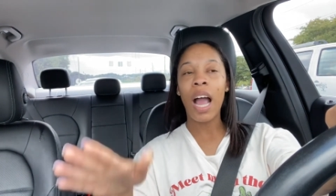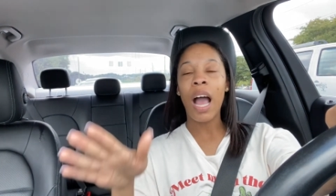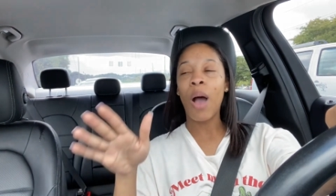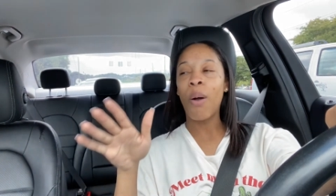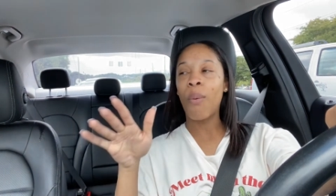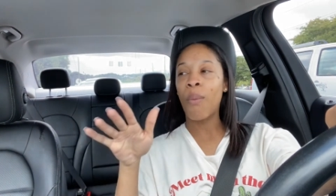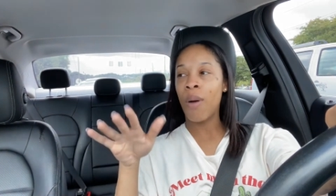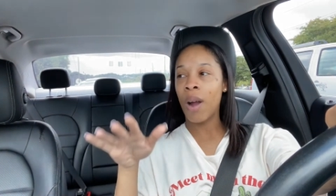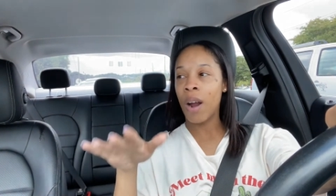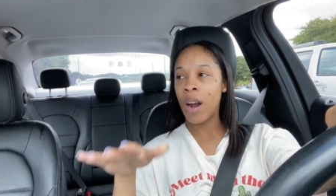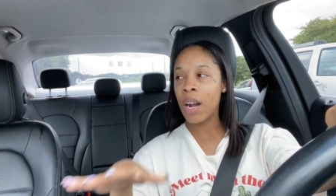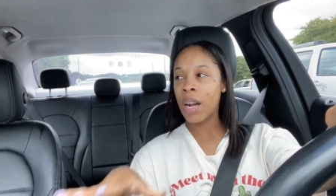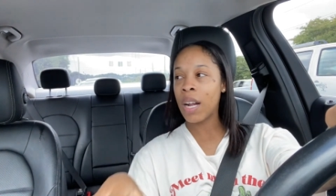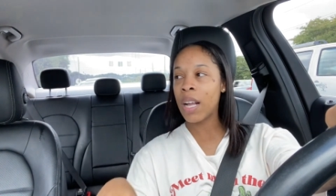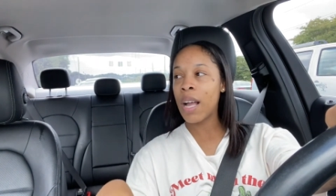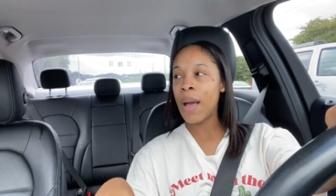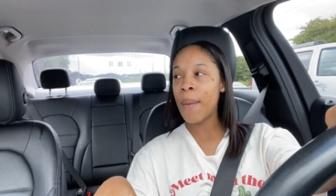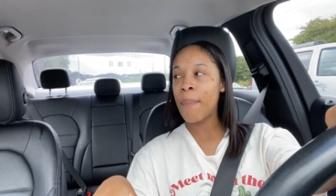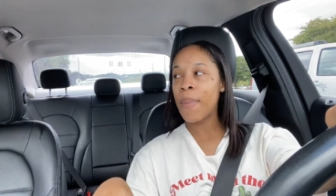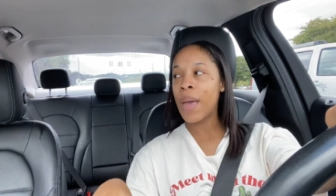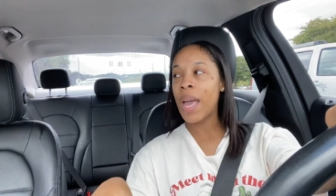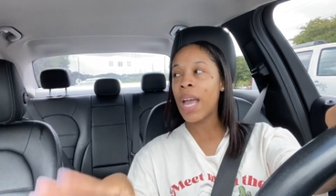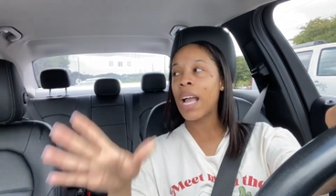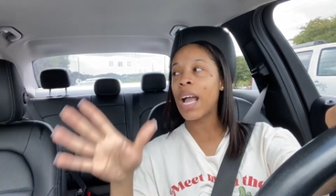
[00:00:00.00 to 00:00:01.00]
I want her to
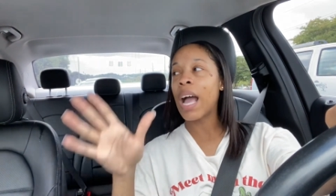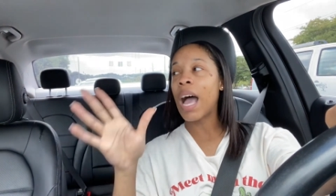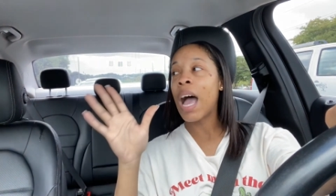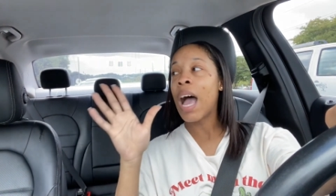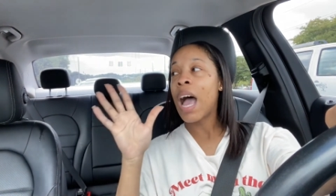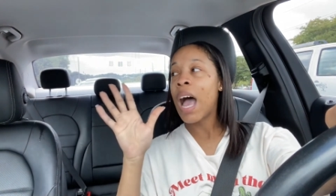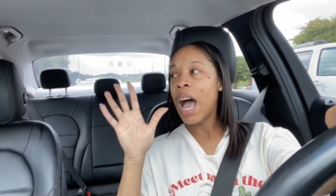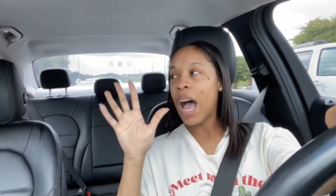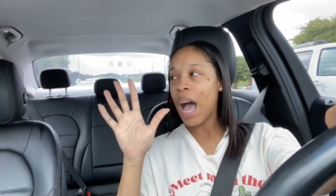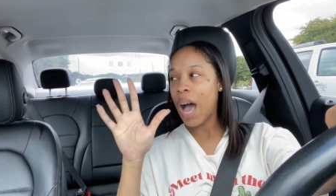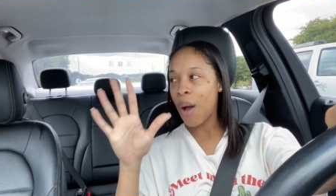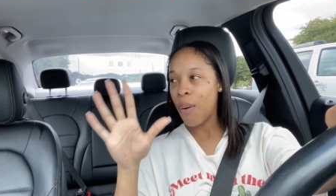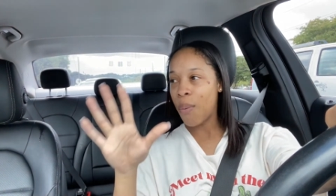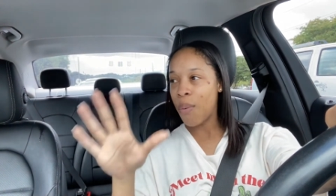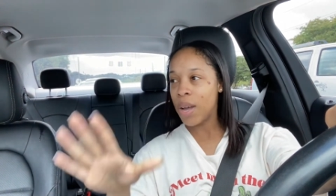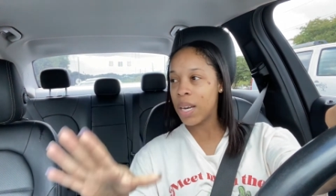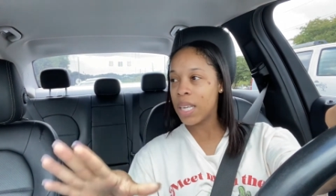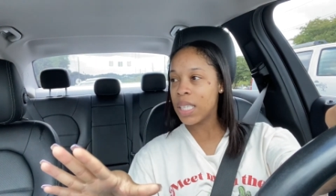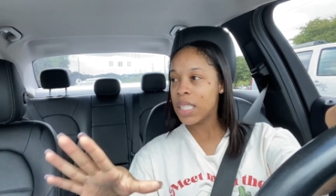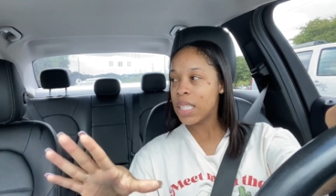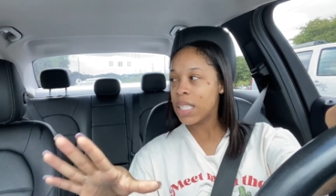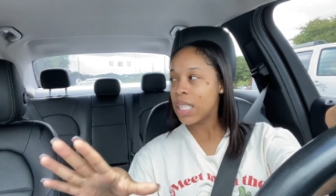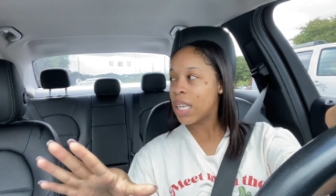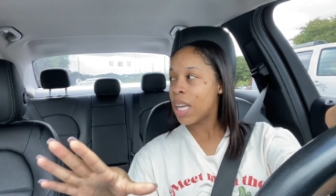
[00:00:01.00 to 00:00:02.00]
come back. I want
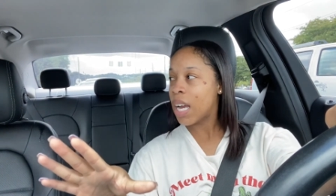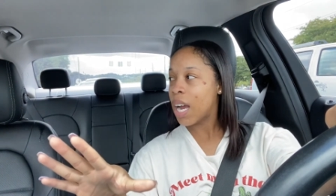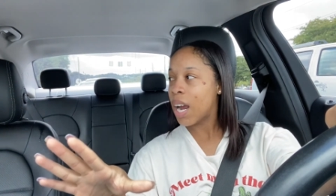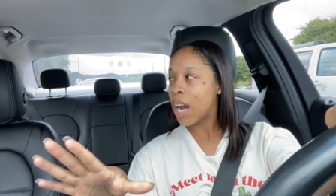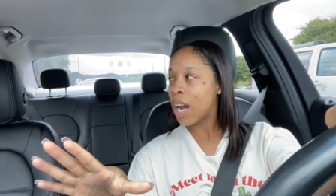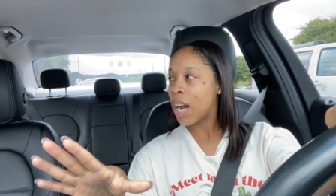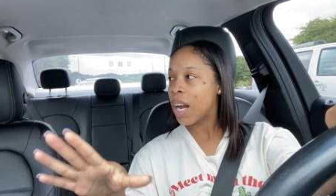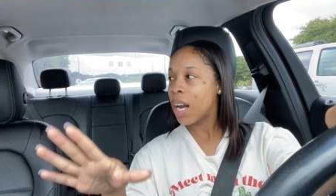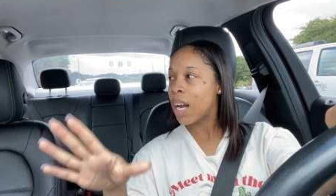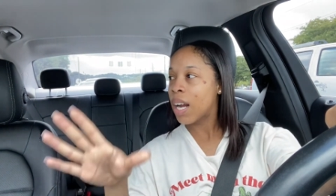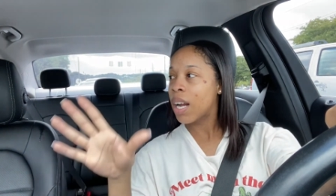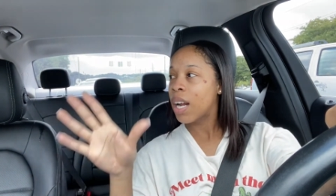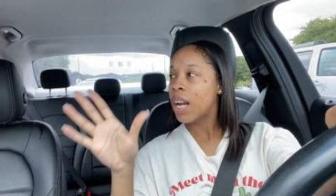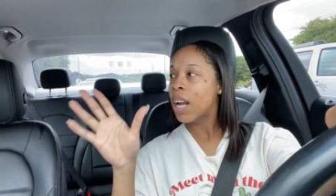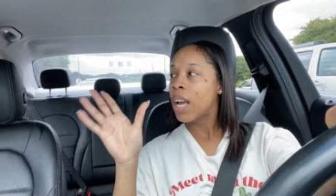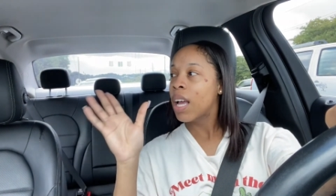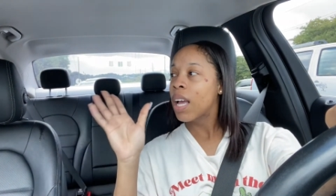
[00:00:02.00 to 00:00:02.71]
to see her.